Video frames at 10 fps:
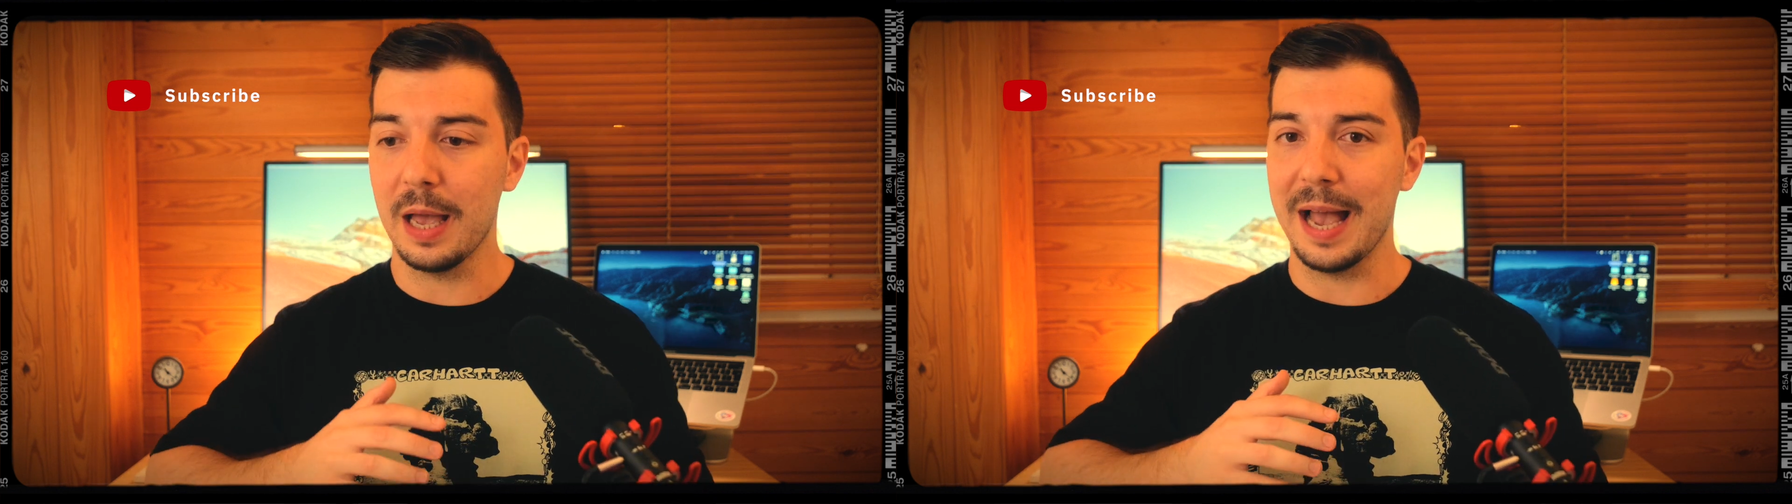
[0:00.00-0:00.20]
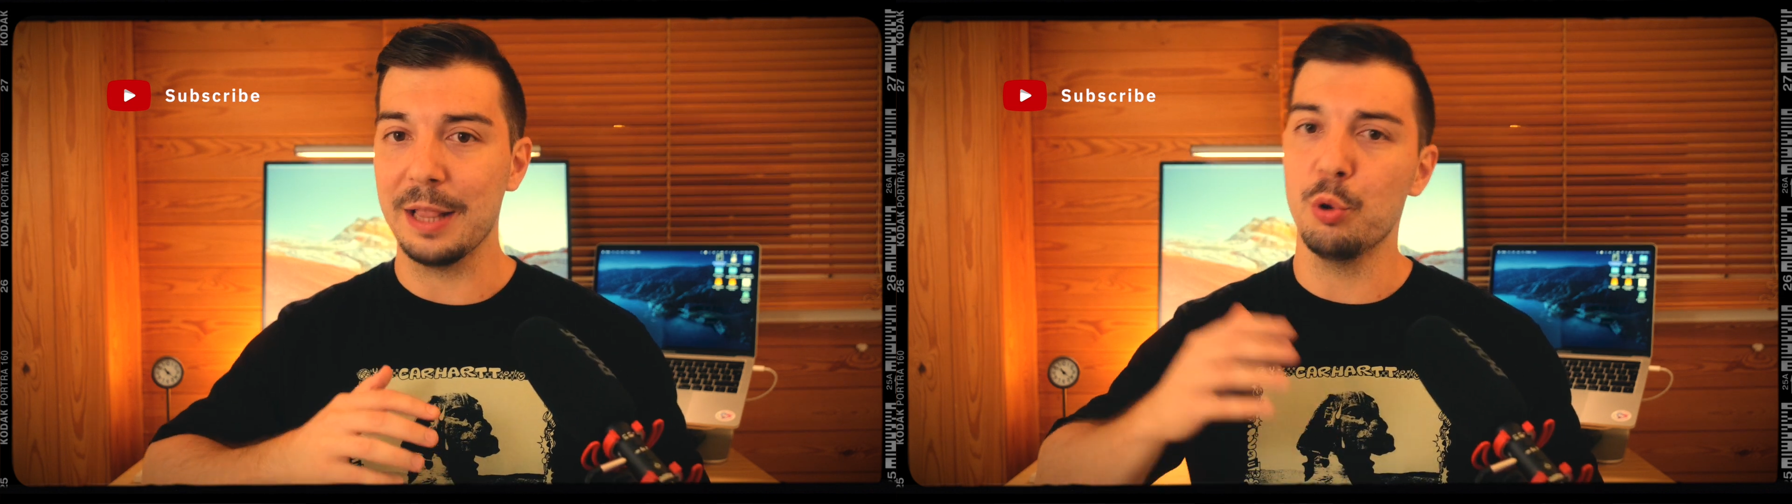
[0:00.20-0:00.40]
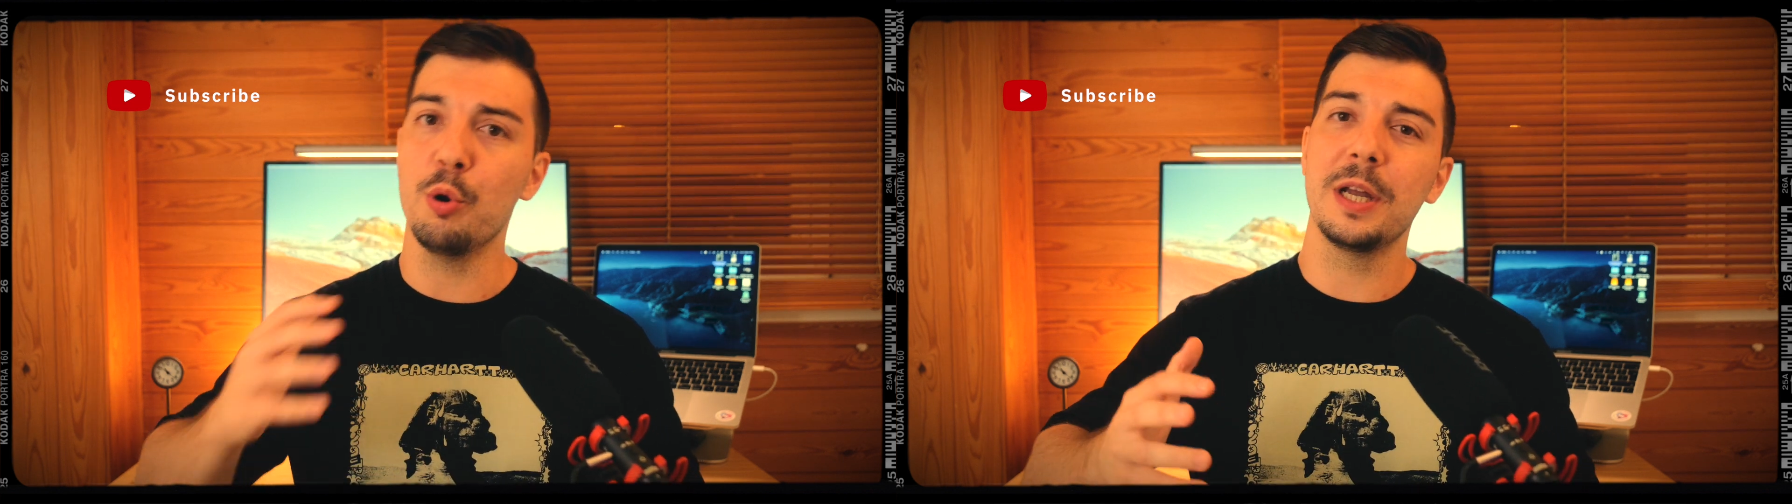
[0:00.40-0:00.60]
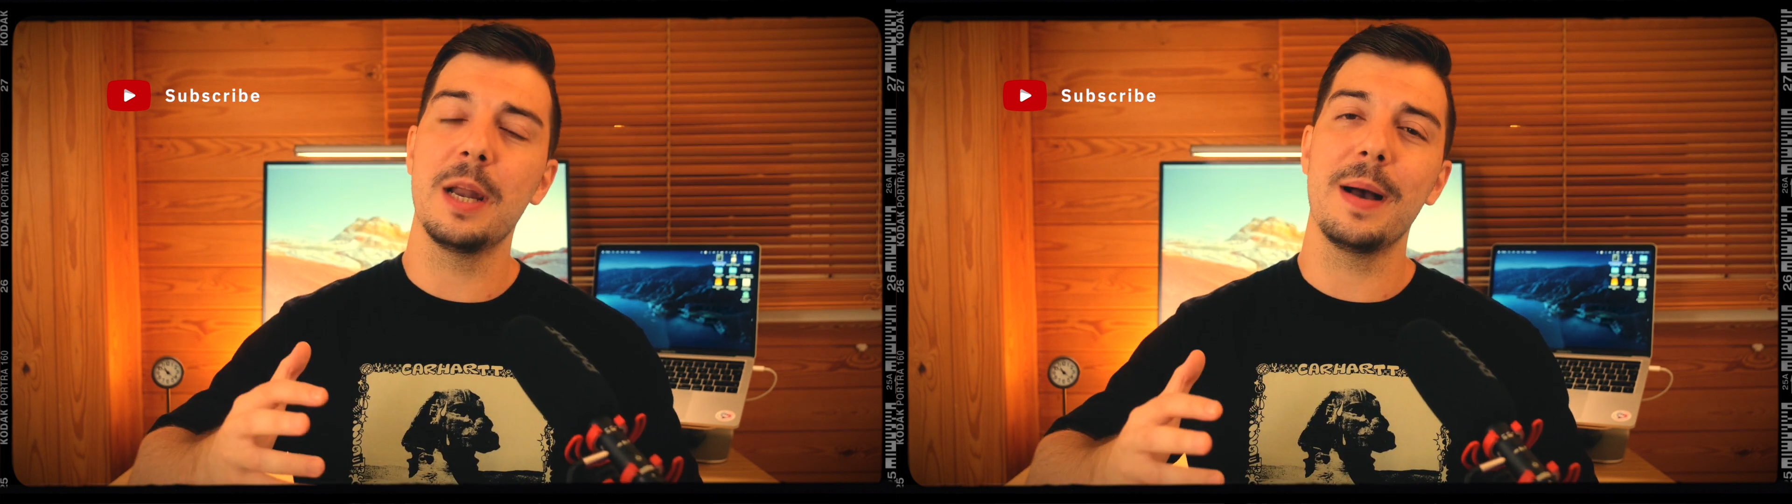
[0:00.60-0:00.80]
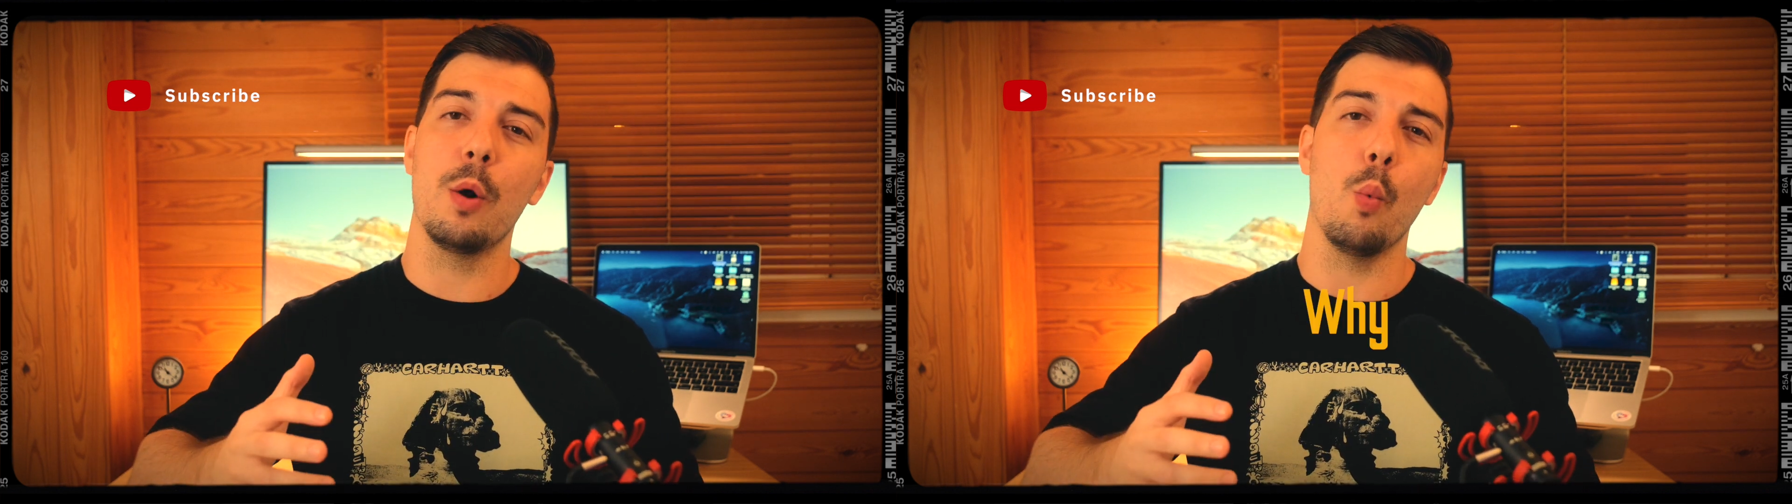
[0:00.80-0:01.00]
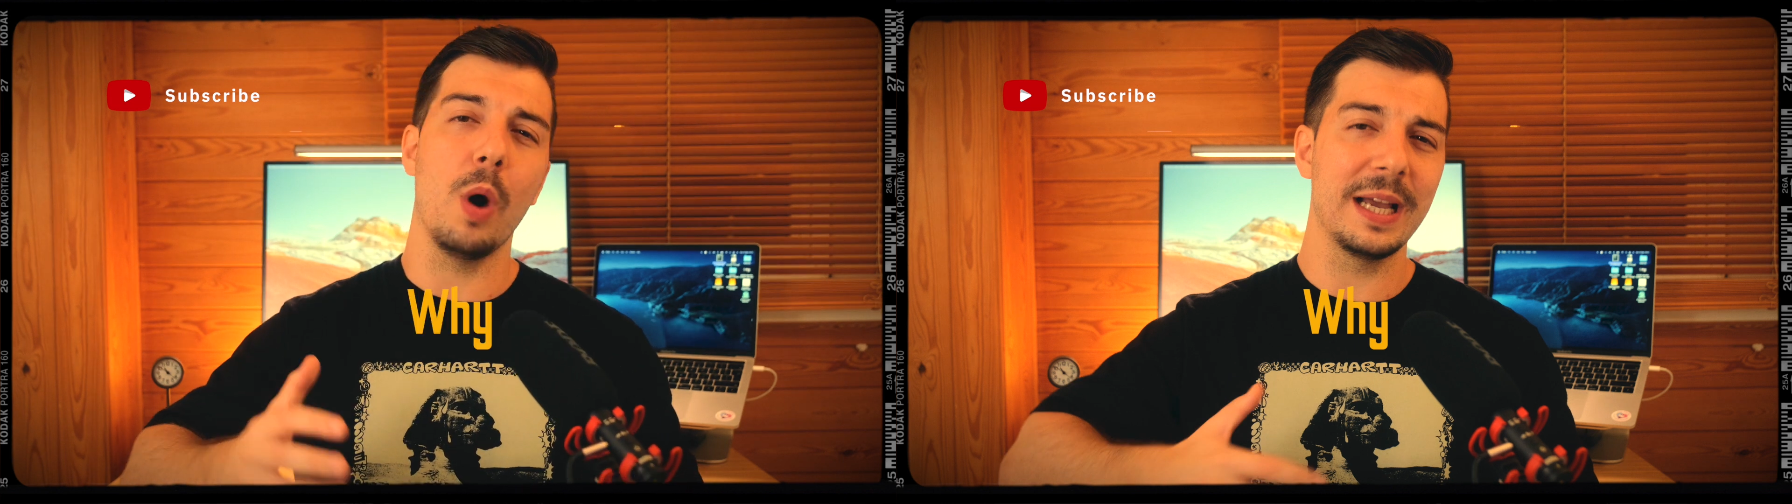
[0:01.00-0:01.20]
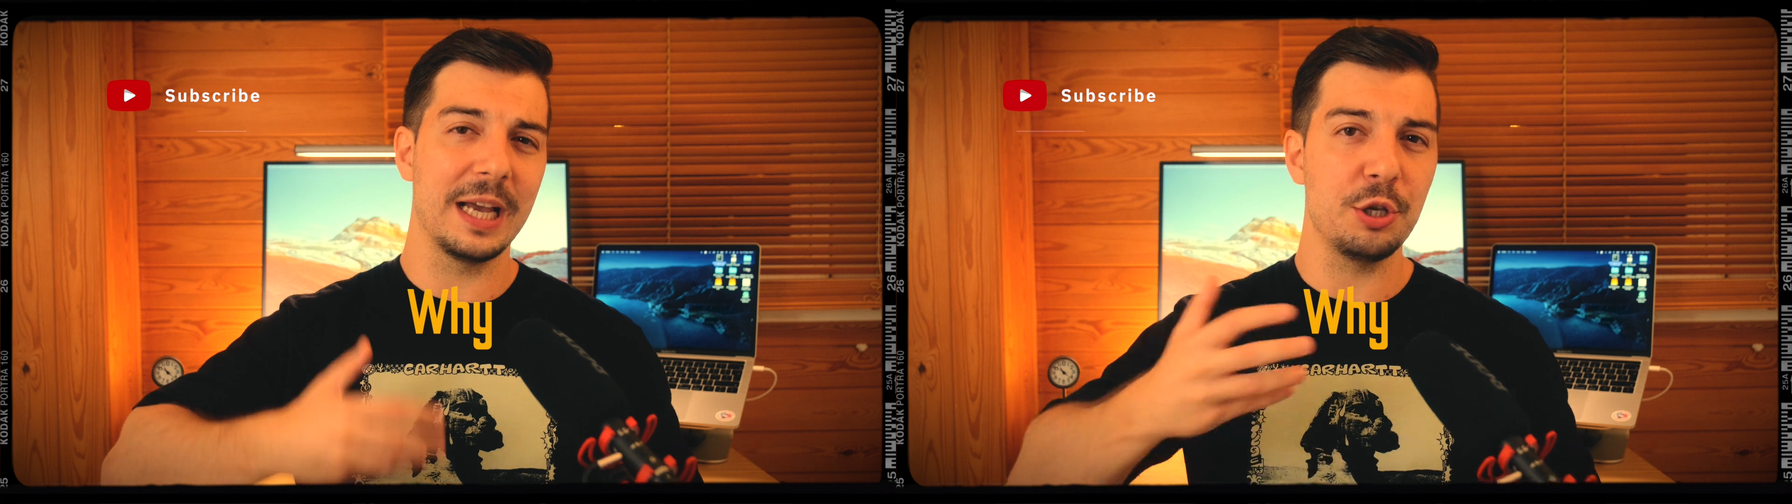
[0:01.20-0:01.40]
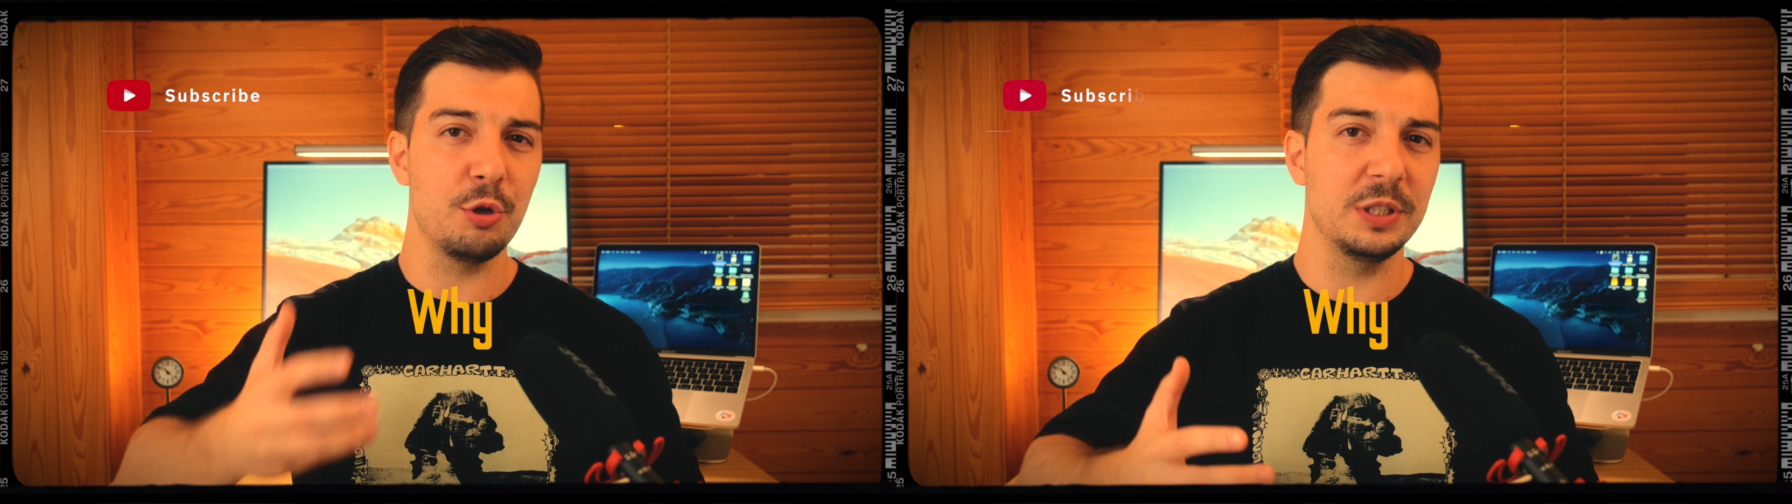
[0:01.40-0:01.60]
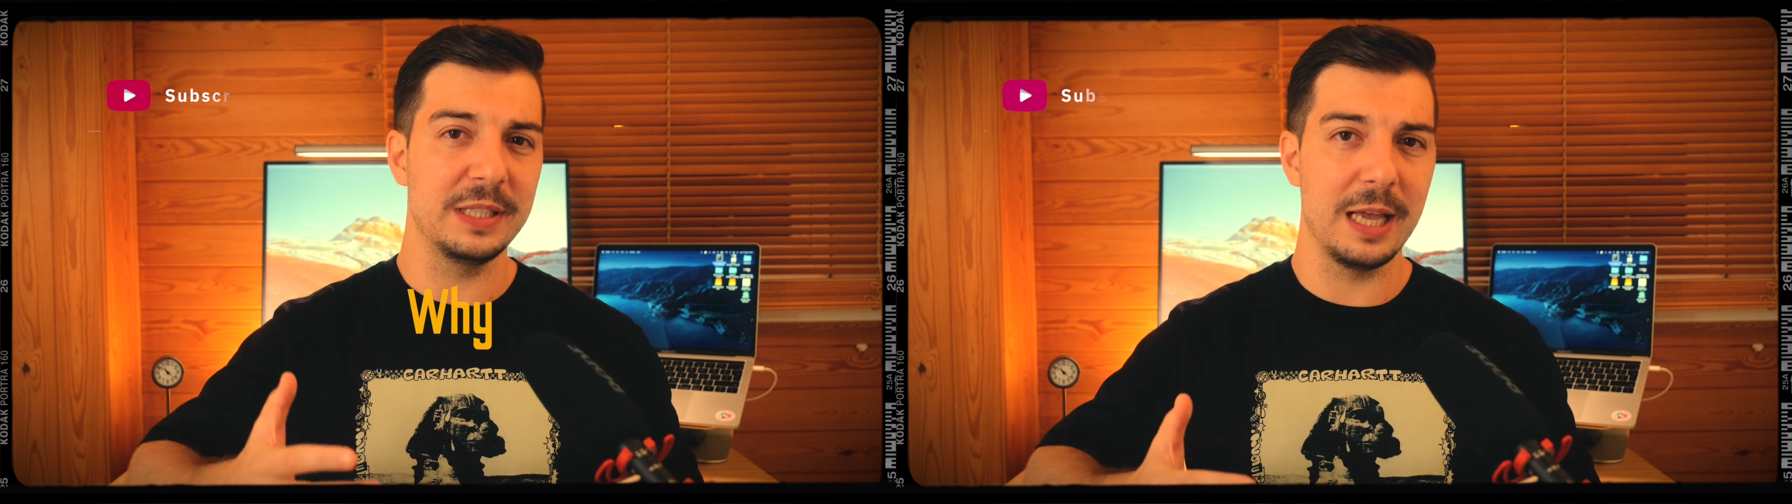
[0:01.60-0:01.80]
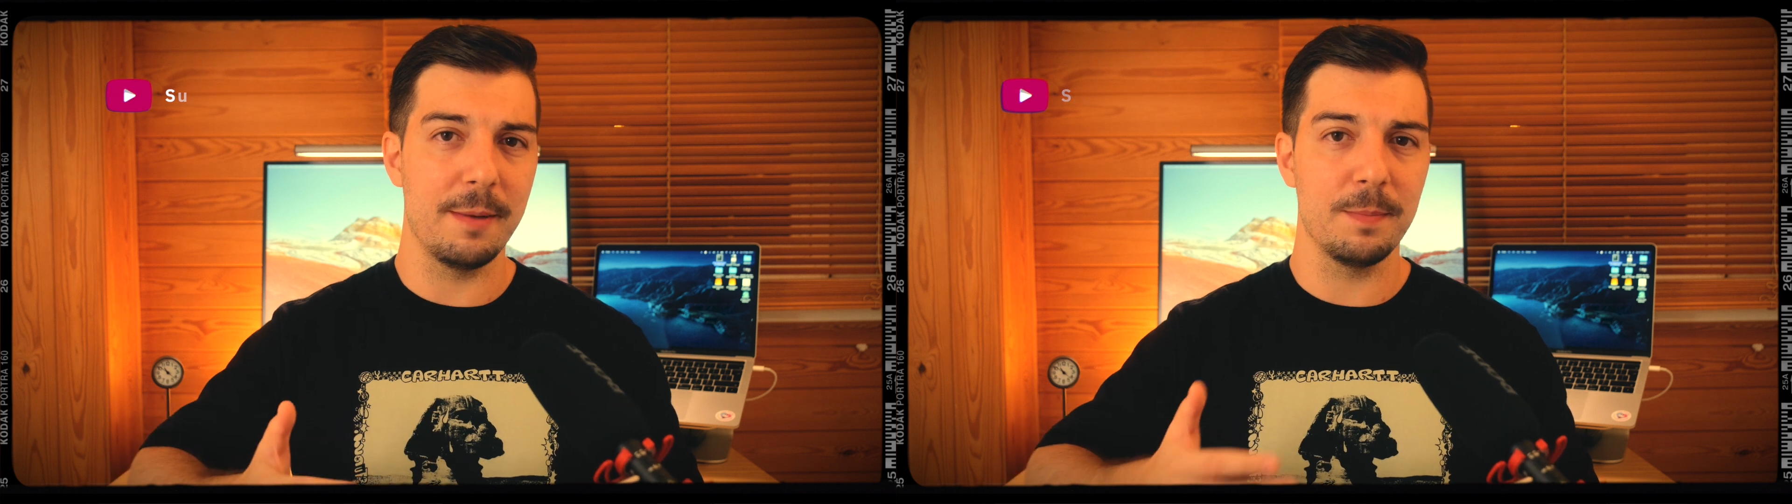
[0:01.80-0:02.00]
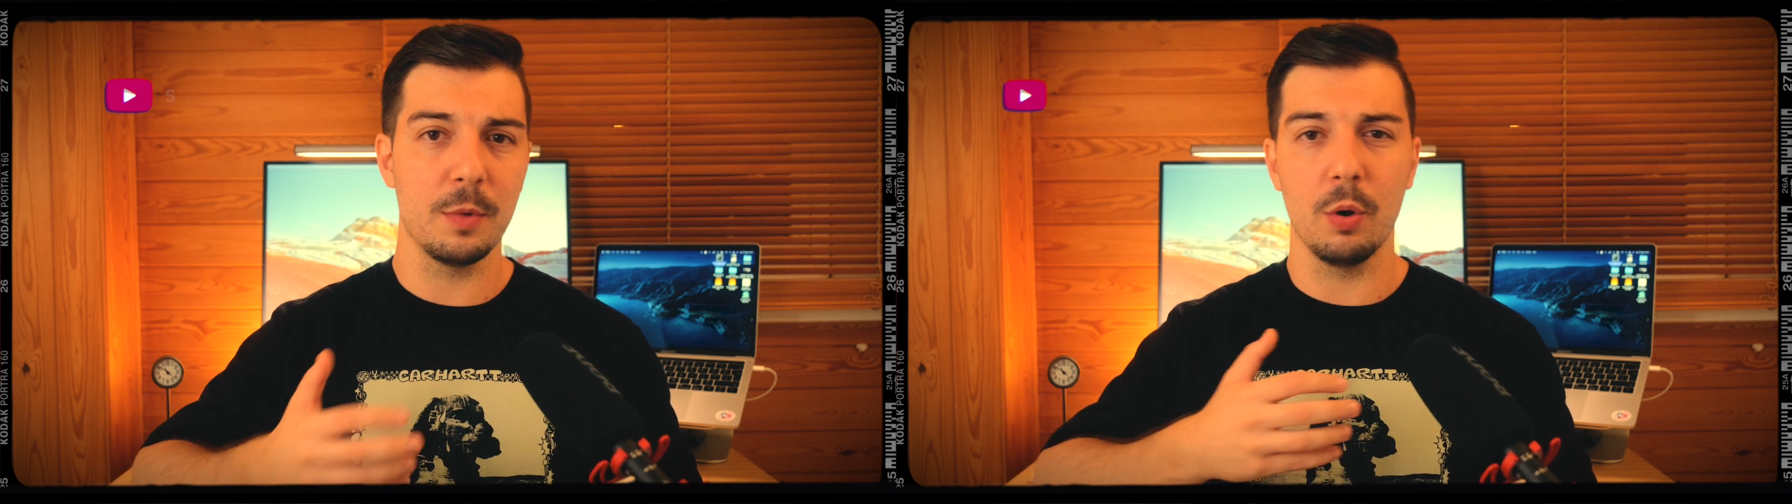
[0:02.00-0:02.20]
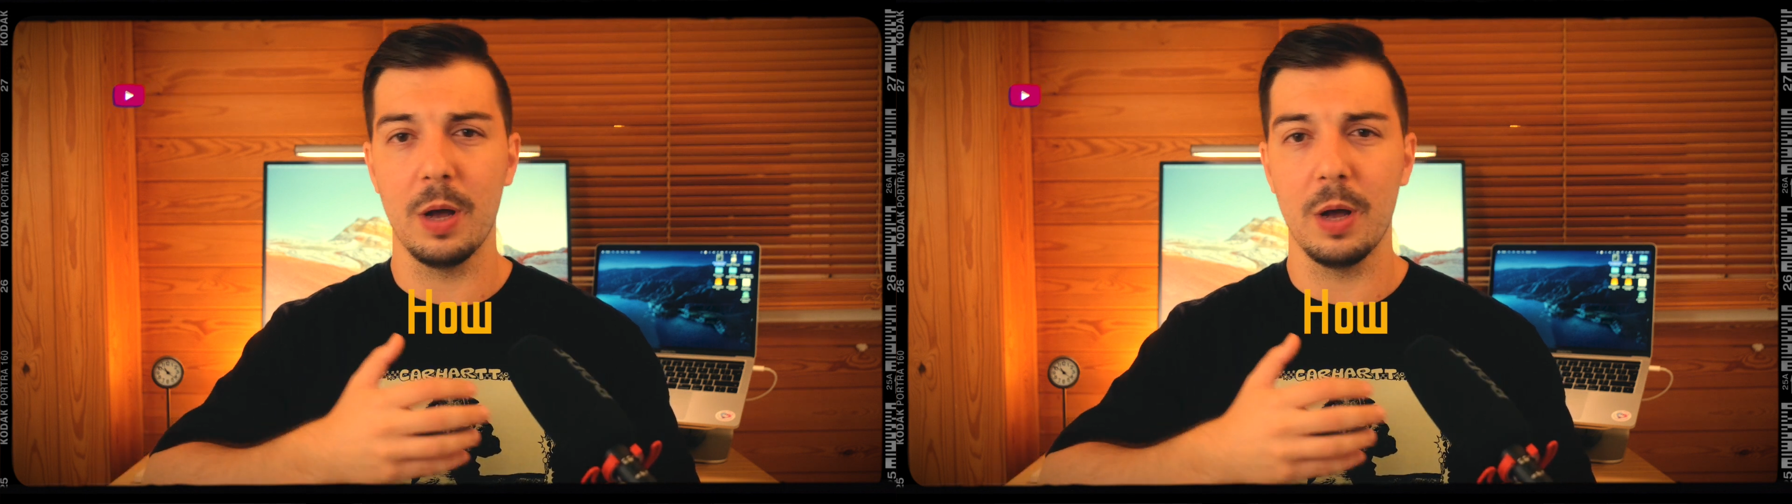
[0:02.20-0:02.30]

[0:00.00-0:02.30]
and talking about why I use them,